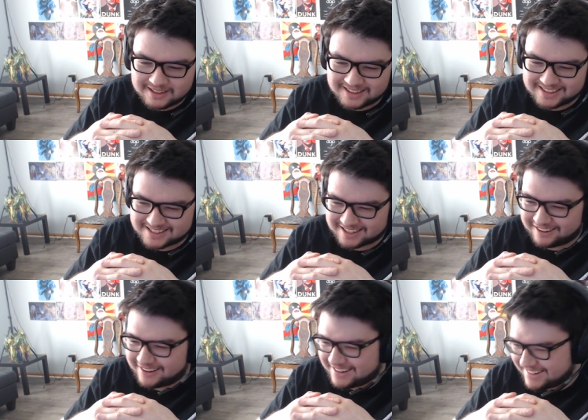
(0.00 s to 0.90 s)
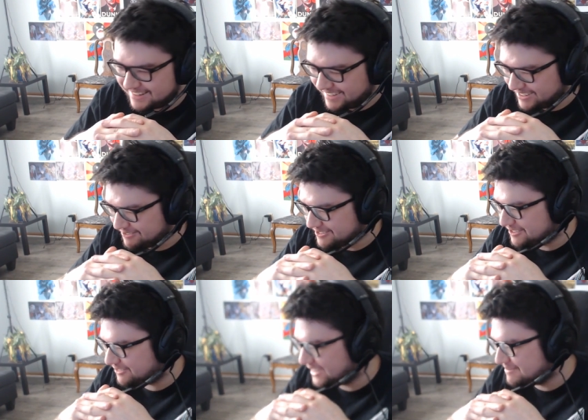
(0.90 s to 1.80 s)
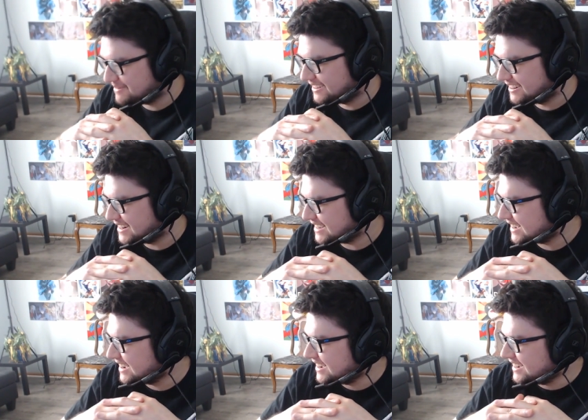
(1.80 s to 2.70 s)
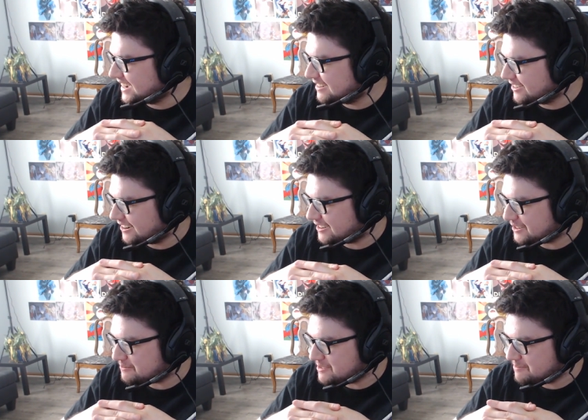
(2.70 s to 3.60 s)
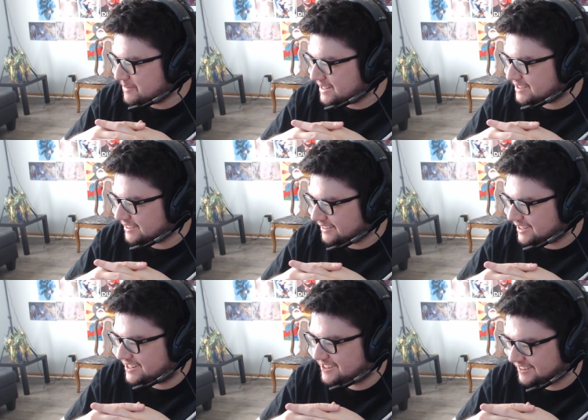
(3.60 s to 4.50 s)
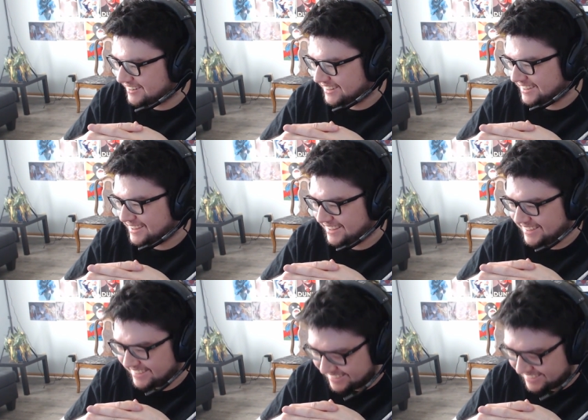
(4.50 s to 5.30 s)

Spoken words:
it's already done with. I've already been mentally trained.